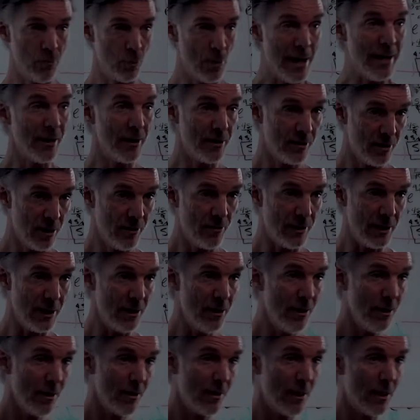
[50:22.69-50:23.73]

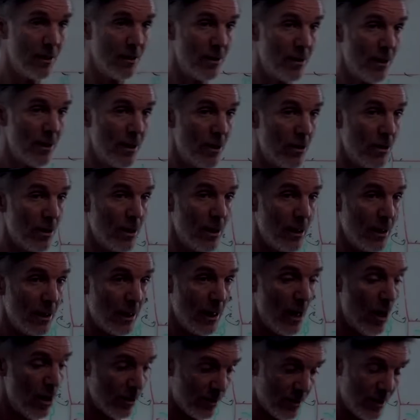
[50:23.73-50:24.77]
relativity, that there
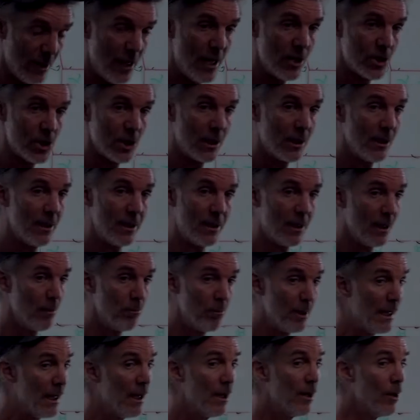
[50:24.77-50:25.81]
ontologically can
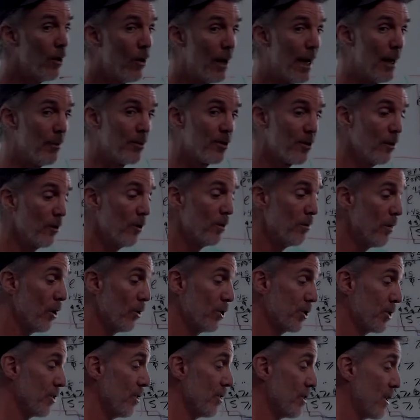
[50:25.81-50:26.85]
be no absolute
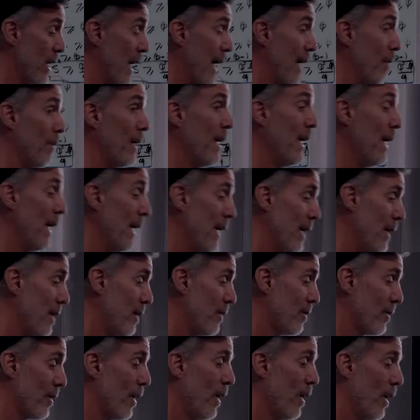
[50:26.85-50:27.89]
motion or time,
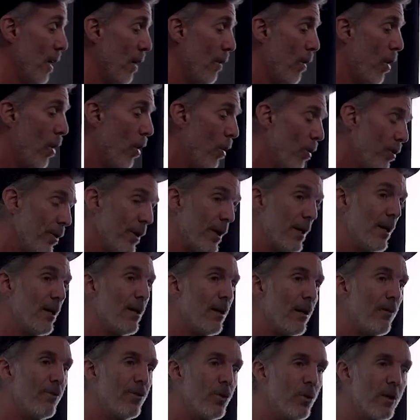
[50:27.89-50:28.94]
is only
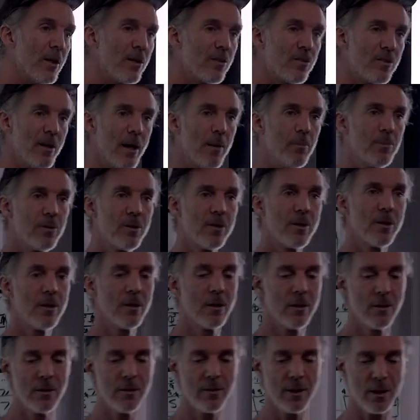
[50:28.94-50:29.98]
if you accept
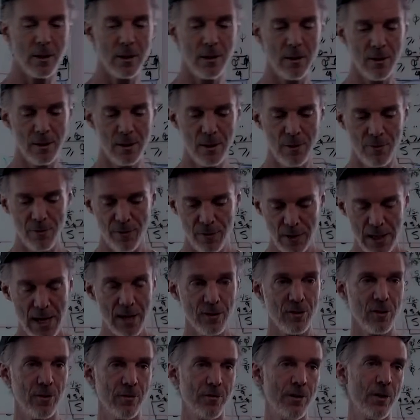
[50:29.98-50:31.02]
the
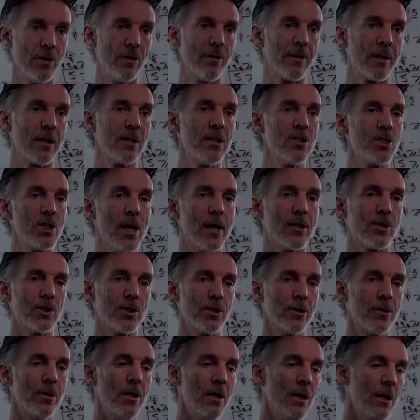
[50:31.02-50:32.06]
philosophy or the
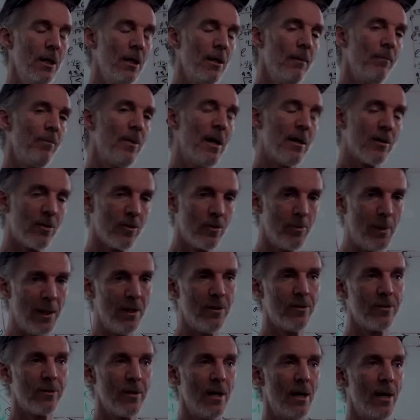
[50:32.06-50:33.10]
conjecture that
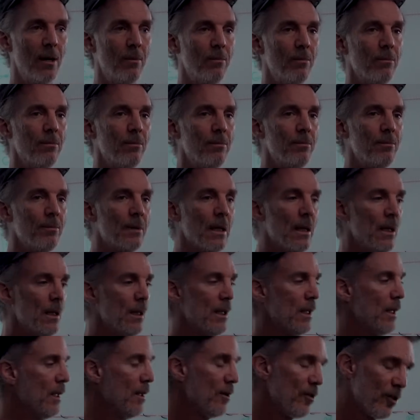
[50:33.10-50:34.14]
space-time
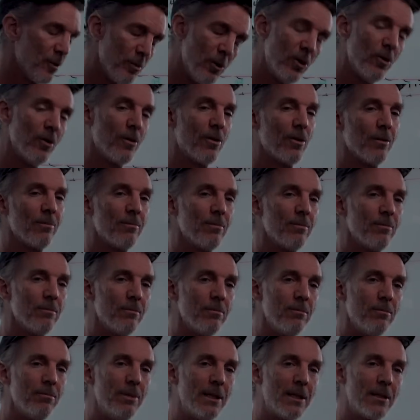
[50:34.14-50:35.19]
is smooth.
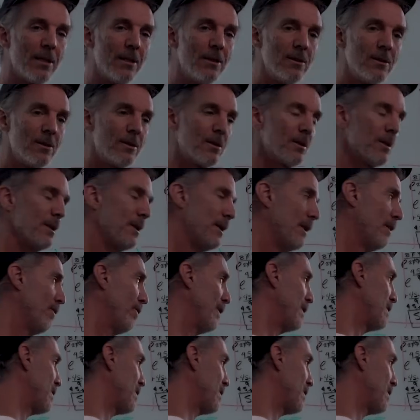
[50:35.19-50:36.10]
Because if